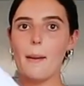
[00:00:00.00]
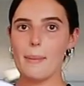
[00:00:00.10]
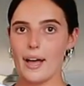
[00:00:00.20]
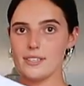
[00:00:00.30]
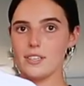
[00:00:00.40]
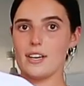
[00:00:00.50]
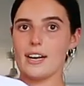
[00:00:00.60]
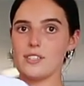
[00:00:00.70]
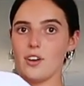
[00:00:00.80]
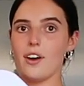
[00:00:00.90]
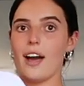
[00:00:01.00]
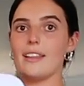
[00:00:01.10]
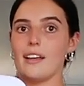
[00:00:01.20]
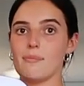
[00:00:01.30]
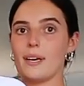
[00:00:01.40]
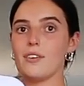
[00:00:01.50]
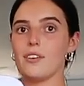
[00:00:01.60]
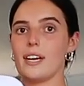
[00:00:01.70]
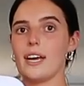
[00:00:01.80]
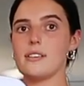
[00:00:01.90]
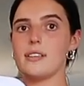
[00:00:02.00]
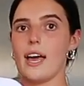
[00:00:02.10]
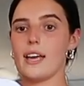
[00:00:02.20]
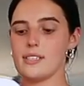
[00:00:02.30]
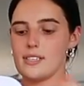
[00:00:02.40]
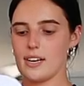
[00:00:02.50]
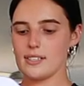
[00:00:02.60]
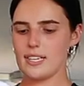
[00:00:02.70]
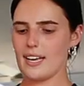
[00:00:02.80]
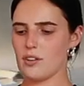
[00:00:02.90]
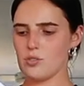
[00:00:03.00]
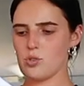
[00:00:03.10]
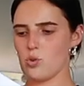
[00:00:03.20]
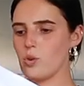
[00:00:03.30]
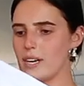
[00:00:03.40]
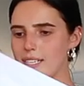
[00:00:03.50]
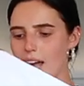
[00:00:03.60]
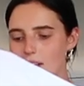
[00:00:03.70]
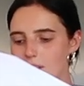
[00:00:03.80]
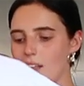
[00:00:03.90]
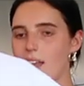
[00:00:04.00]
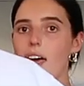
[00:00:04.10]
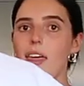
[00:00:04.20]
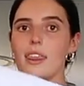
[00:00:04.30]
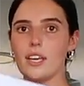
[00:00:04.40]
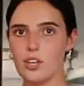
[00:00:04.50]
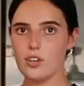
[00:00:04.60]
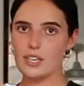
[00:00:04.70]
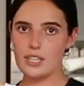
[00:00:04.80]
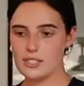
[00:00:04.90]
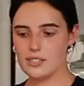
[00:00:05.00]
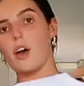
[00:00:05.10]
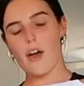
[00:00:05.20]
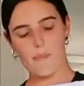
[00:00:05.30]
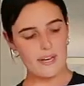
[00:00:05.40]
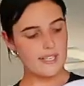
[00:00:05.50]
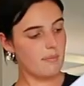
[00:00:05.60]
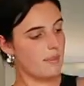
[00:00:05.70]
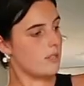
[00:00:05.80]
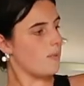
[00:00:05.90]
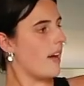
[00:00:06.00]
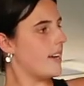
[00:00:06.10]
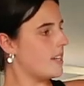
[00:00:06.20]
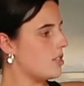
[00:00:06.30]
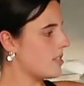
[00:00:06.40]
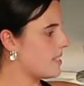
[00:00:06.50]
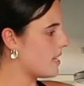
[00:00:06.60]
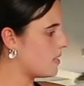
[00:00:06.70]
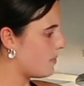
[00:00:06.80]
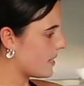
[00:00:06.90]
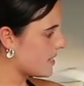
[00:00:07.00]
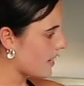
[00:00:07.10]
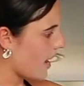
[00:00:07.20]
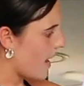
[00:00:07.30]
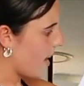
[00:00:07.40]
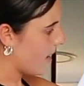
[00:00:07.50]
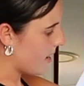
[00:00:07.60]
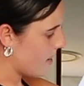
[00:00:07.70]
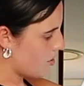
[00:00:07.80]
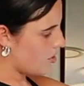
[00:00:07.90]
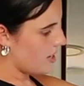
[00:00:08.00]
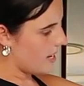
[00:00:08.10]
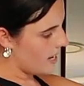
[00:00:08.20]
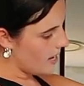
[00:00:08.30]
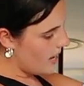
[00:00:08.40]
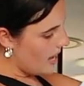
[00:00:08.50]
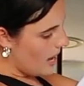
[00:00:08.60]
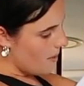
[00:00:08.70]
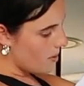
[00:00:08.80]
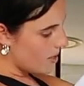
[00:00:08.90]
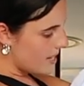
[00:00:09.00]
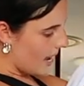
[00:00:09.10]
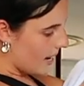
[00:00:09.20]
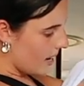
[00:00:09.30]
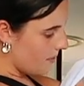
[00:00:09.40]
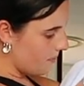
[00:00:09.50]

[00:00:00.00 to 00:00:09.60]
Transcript: But you guys know I love my crew necks and NASTYGAL just always has the cutest. So I picked up this one. It just says Big Sky Country Montana.